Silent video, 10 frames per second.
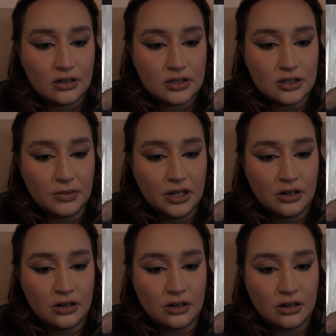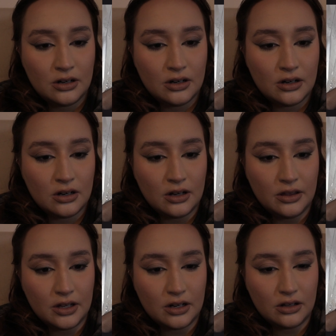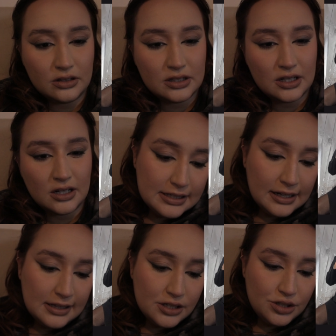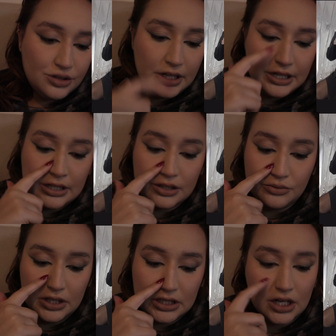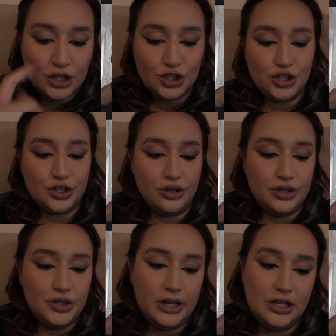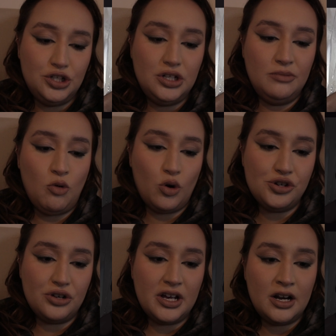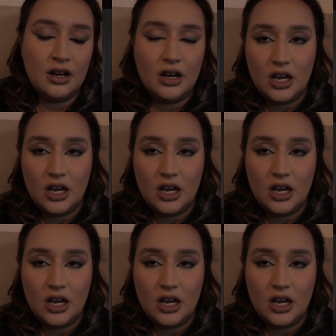Some here, and then on the side. Next thing I like to do here is retouch, go to HD portrait.